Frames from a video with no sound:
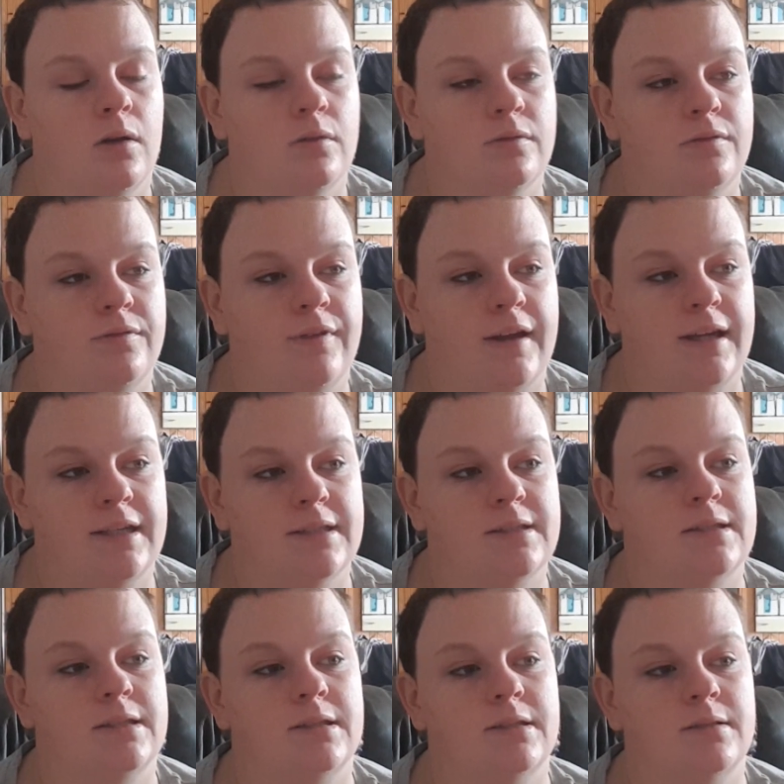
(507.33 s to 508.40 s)

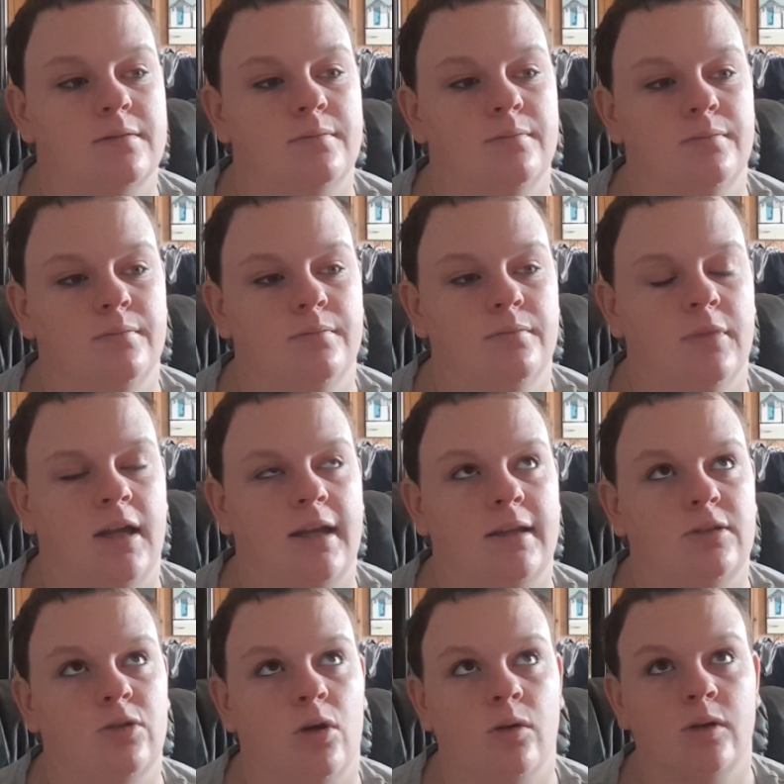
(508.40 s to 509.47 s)
face like
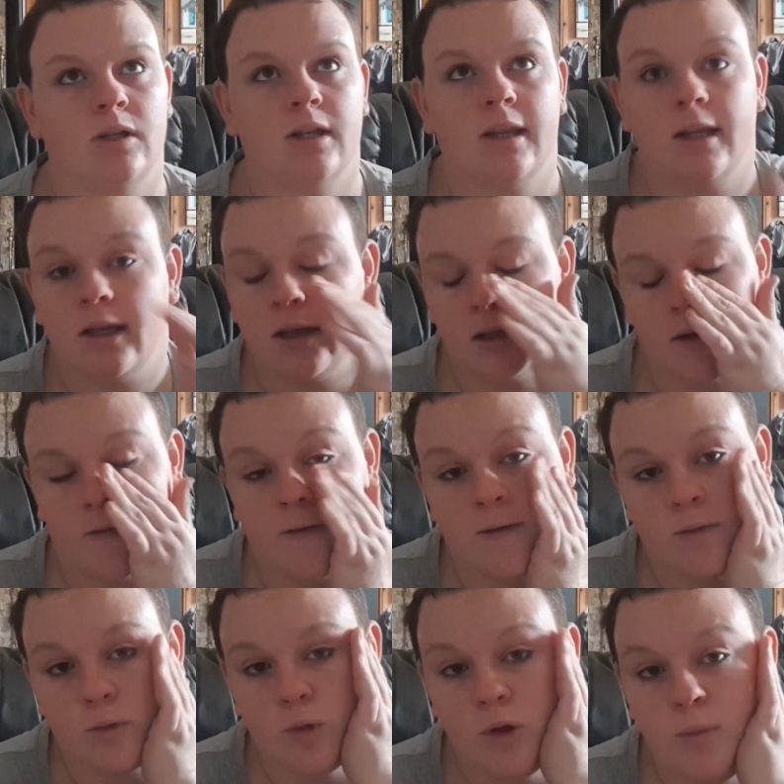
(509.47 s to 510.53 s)
toner thing and it goes
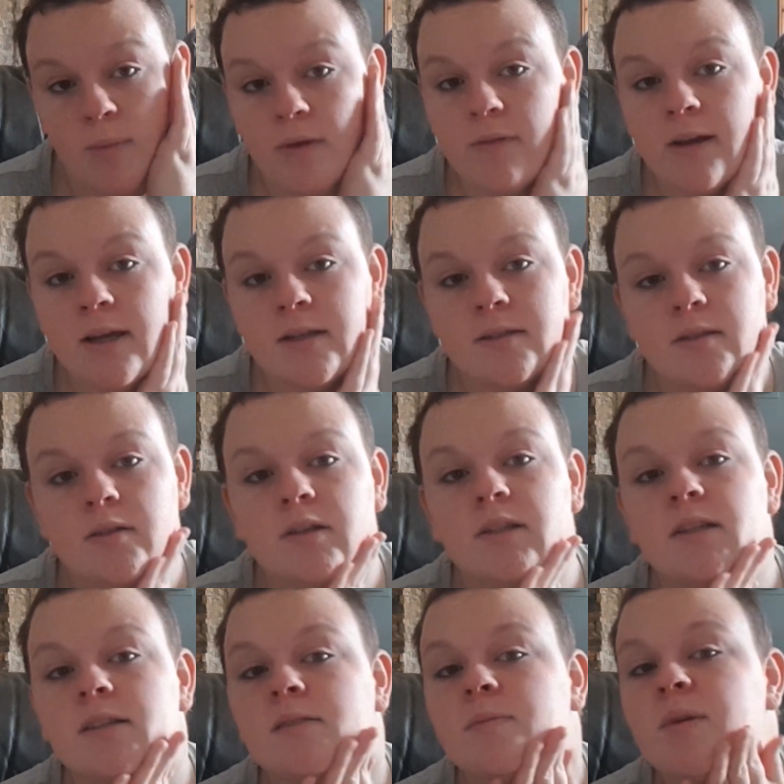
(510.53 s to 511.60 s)
all on my face so it
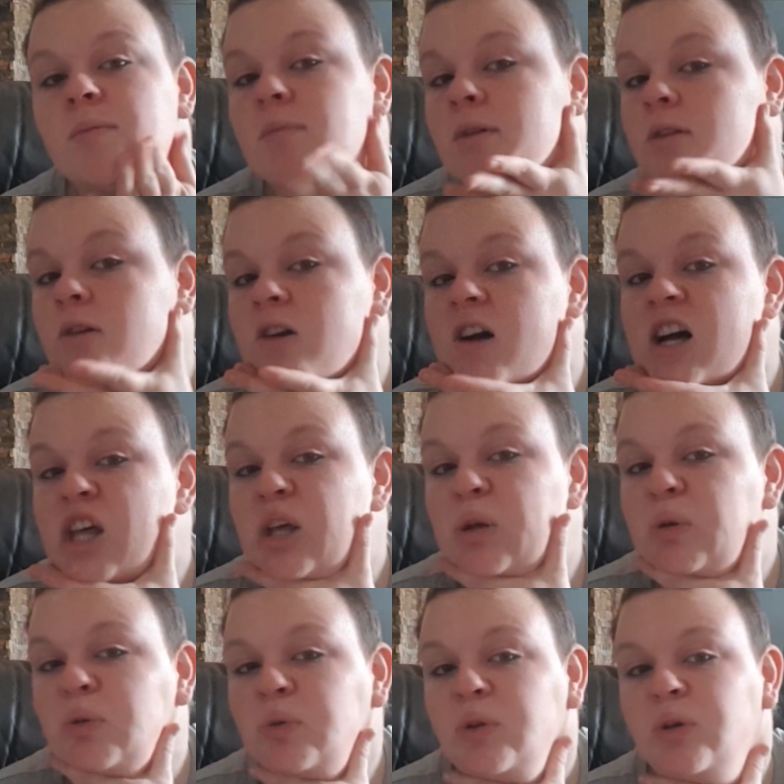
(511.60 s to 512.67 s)
doesn't make me look
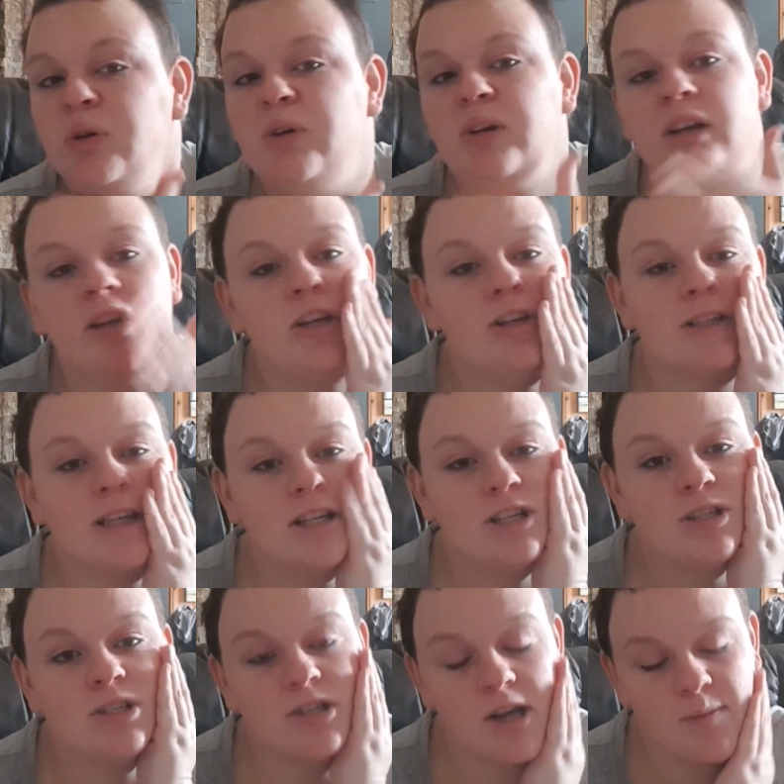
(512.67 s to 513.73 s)
old. And usually I
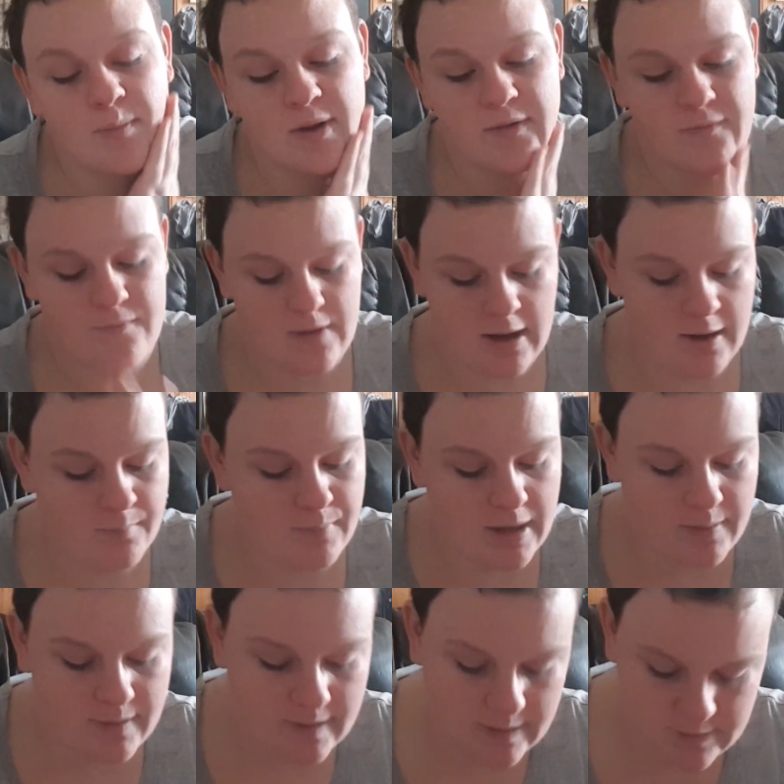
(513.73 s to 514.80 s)
just shave my
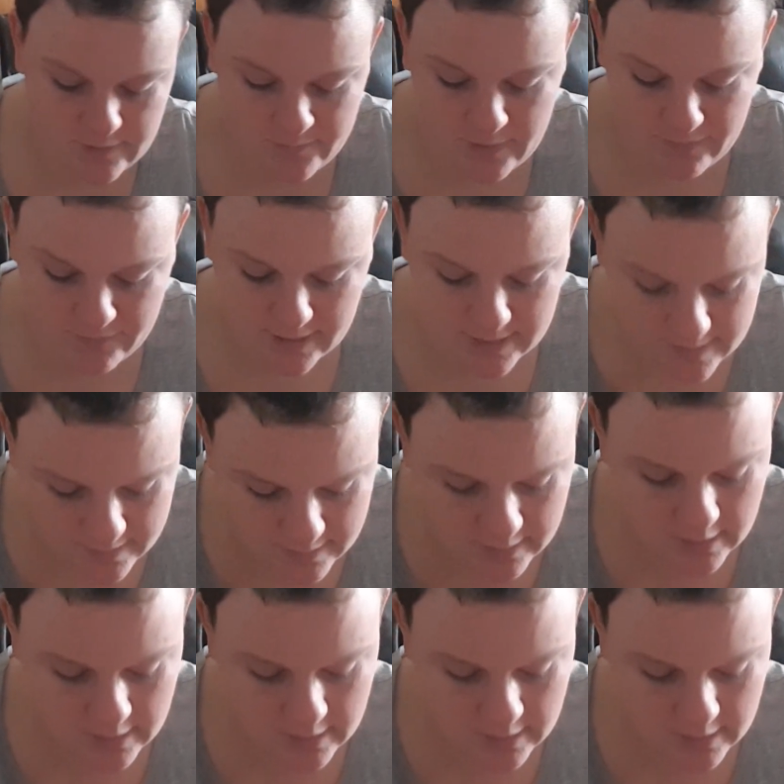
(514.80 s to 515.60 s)
baby hairs off my face.